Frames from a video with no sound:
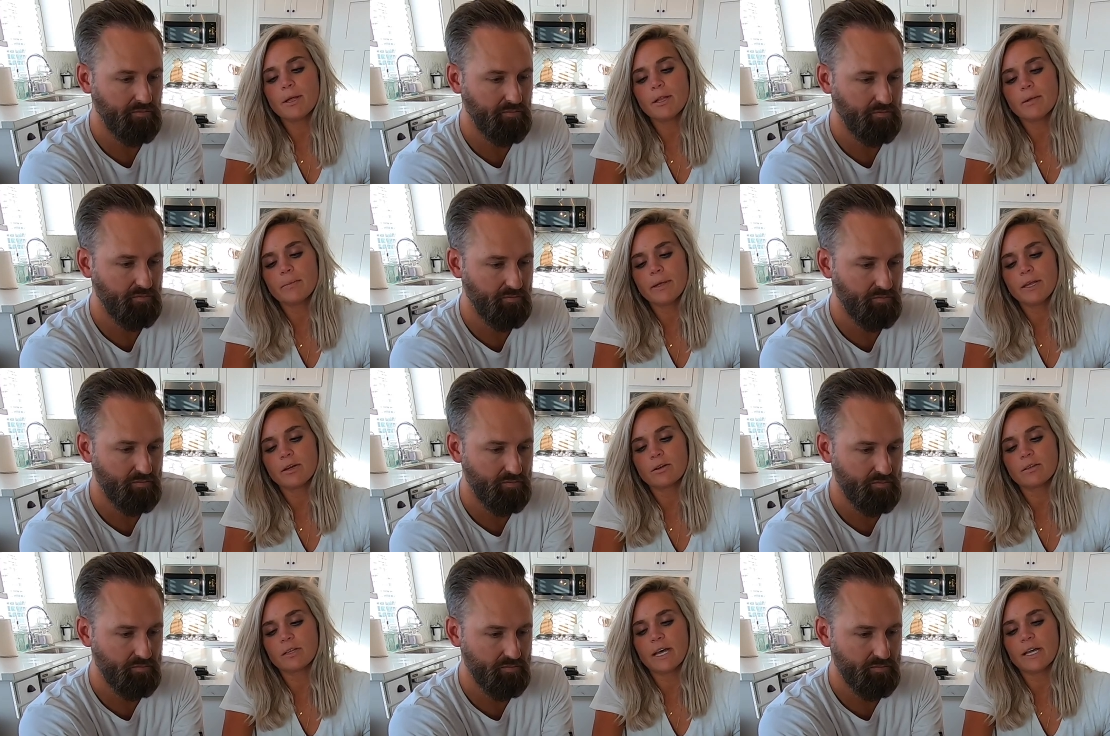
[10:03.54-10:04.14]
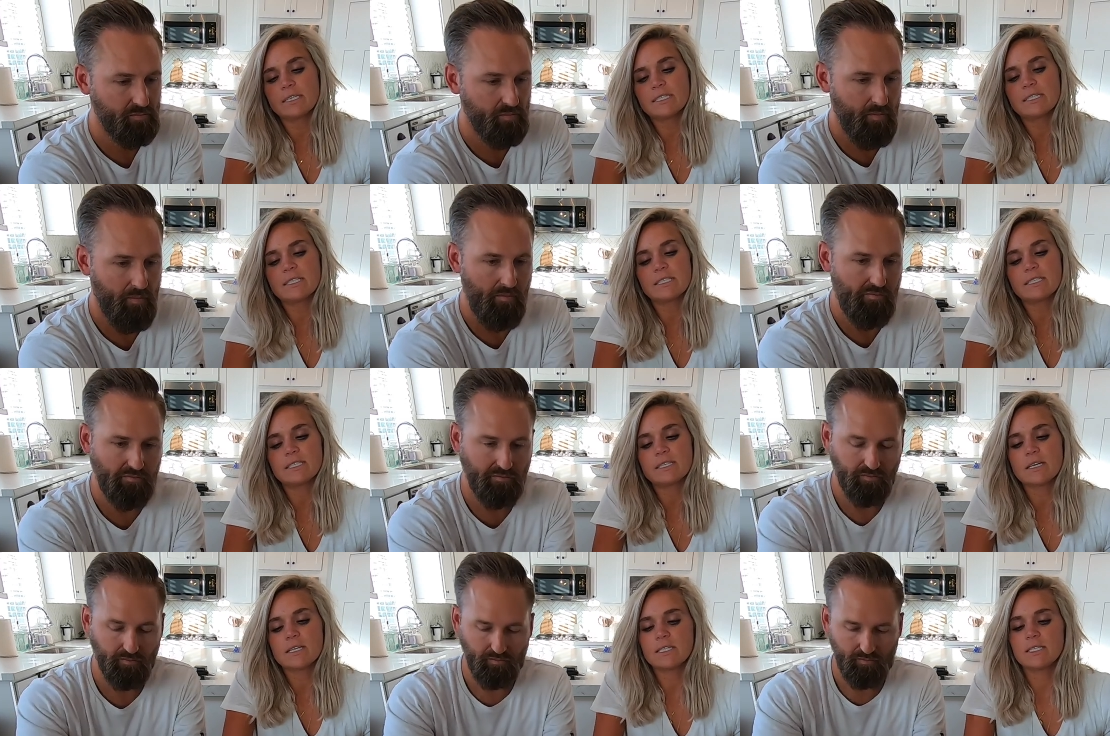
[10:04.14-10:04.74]
Speaker 1: millimeter lens,
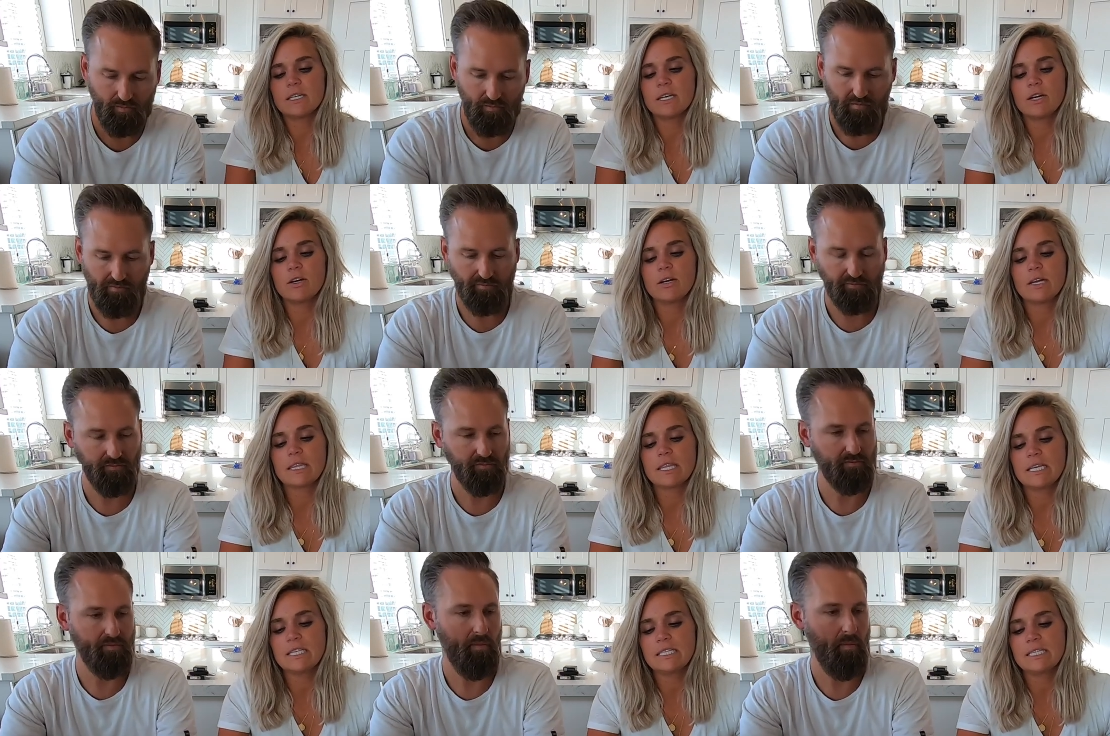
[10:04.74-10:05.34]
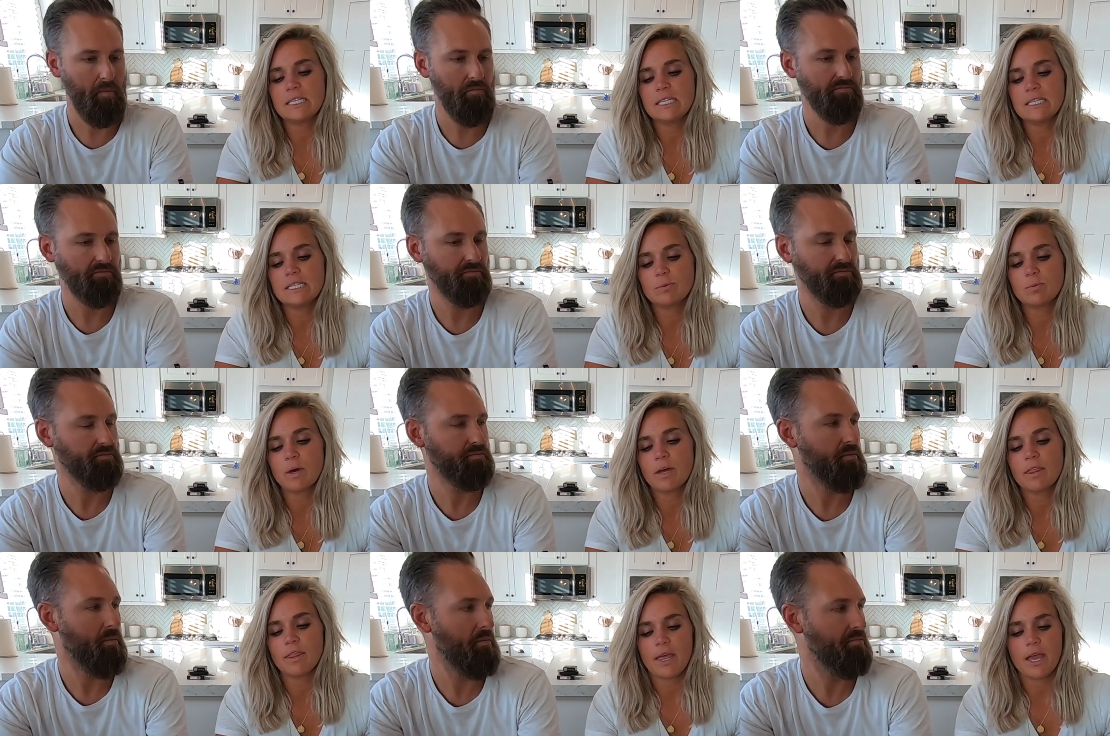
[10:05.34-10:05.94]
this lens here, this is
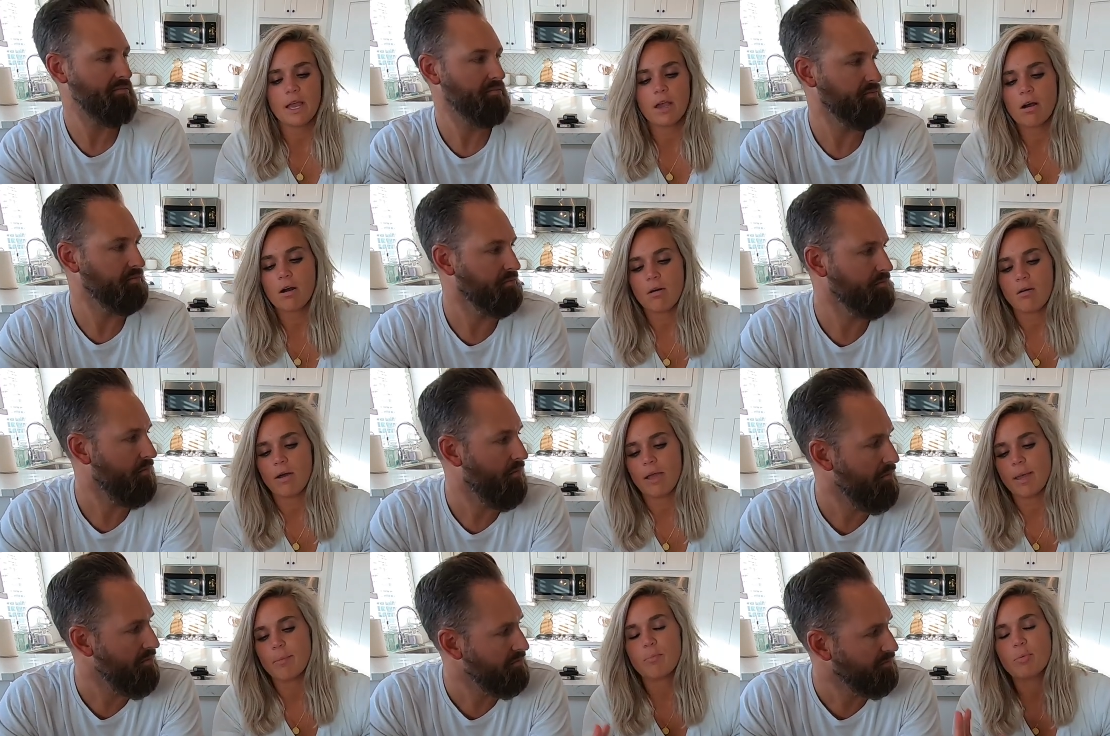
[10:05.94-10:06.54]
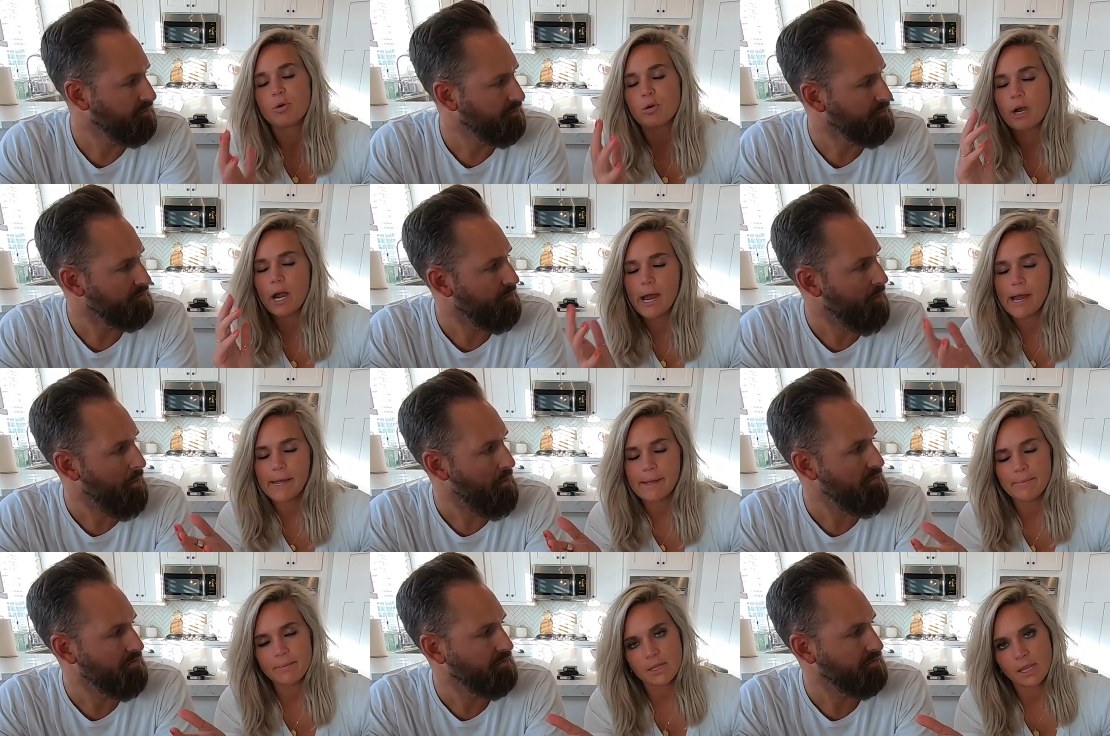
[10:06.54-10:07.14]
what they call a
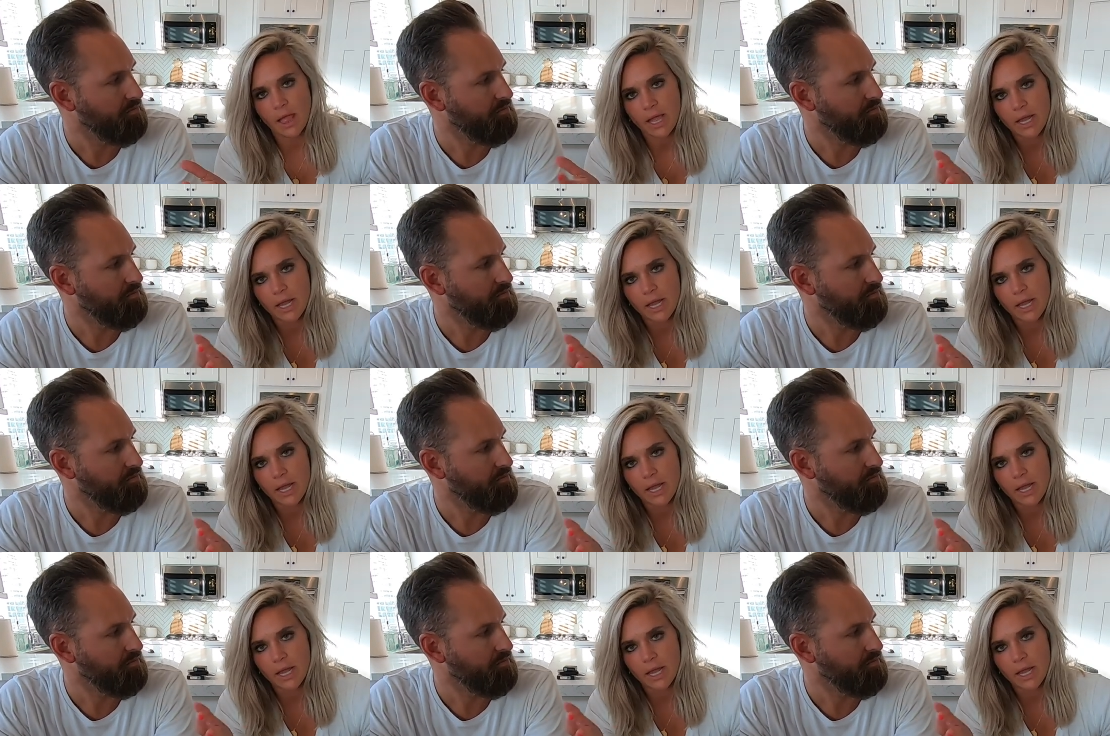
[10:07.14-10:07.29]
prime